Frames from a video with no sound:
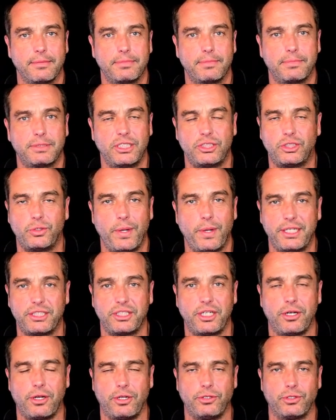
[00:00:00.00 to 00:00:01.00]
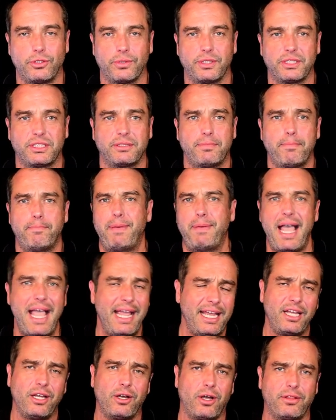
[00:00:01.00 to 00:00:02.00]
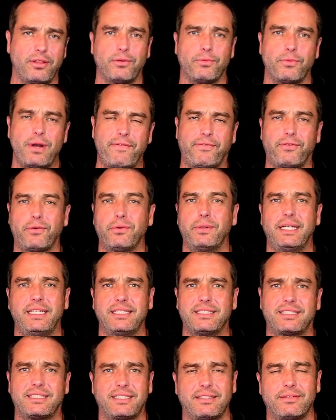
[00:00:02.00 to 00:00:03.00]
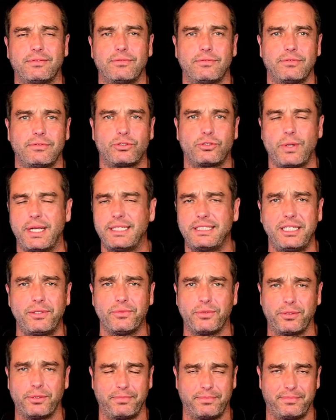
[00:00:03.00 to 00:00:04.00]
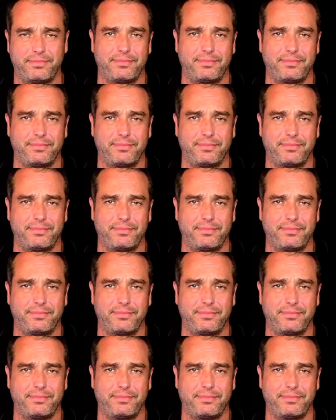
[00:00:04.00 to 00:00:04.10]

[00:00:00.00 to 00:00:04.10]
situation in Honduras, banging on the referee's dressing room.